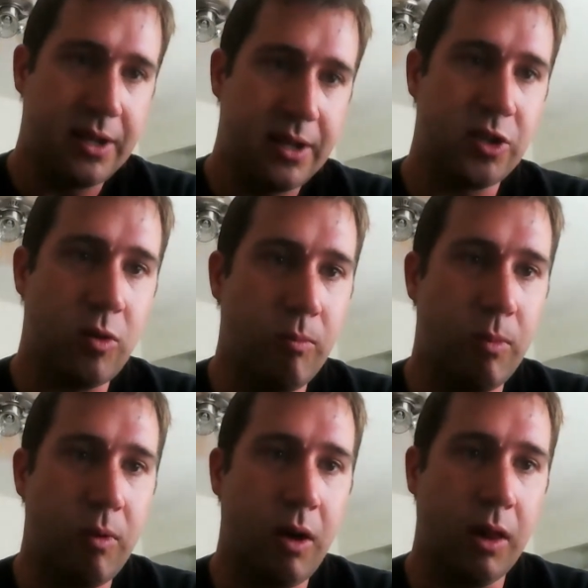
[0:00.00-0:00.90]
So
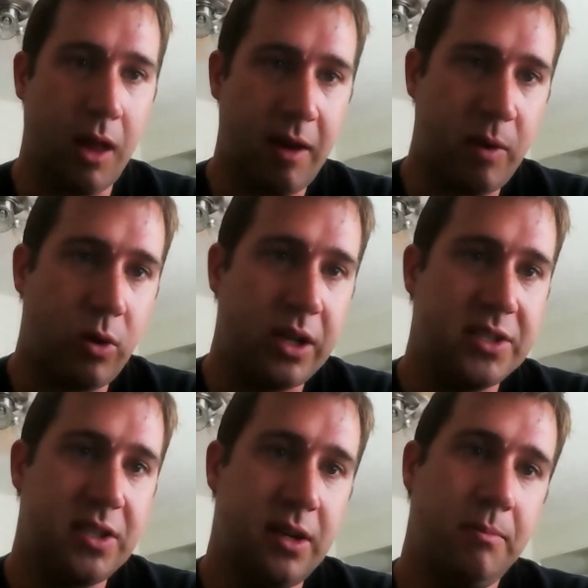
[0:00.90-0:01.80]
a lot of my work
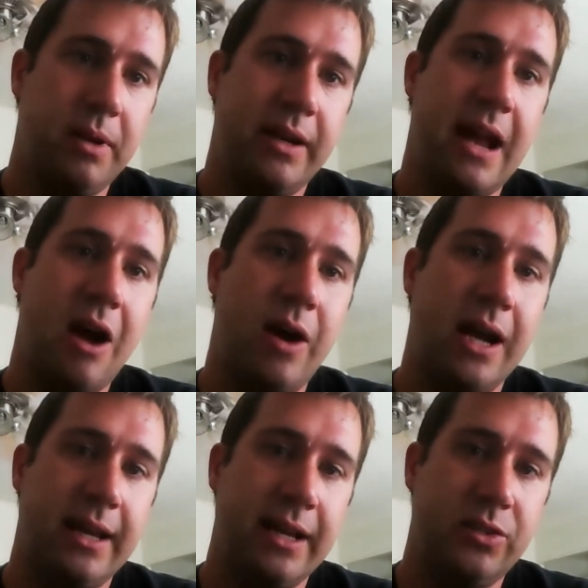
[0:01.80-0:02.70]
is done, but now I
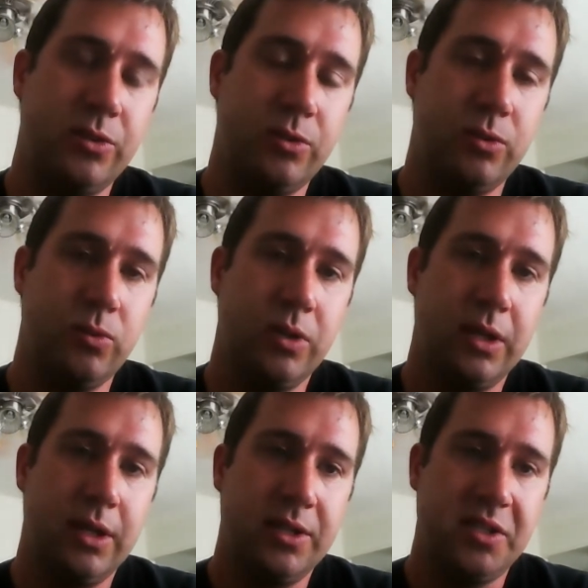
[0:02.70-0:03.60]
like to
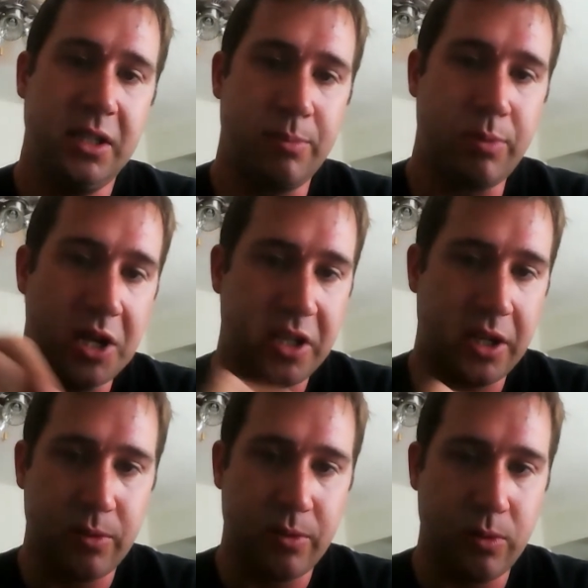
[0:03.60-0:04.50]
see the
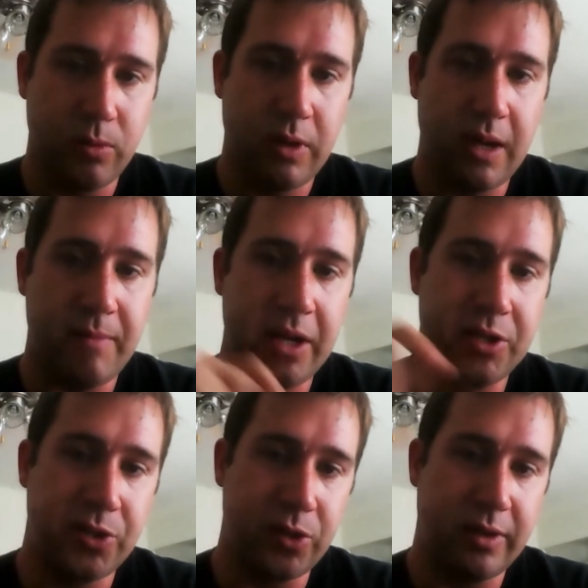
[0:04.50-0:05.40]
project through and make
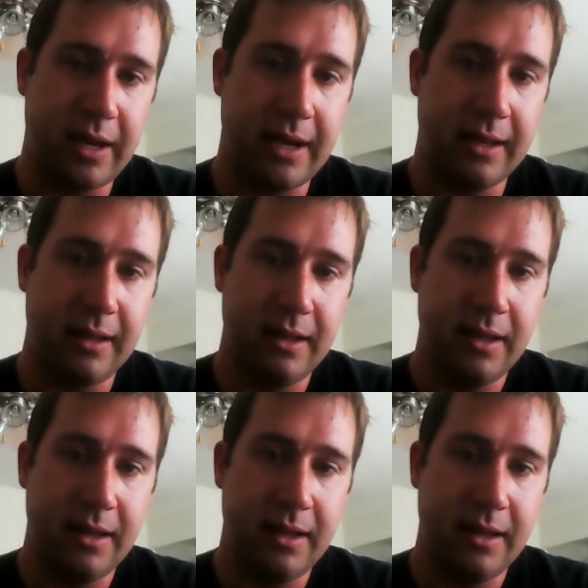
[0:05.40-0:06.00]
sure that